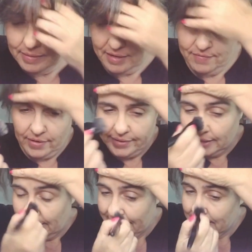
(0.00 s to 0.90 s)
We have very
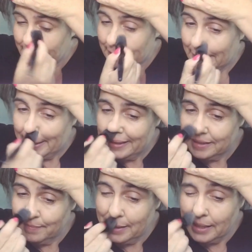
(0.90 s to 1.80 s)
light, light
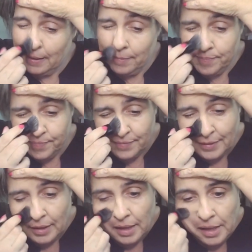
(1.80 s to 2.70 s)
to medium,
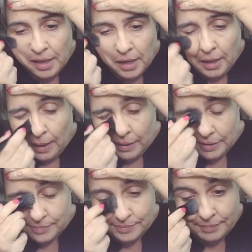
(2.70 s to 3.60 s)

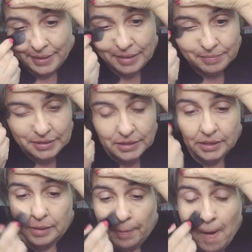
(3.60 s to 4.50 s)
medium to
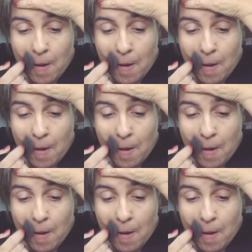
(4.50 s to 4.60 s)
deep,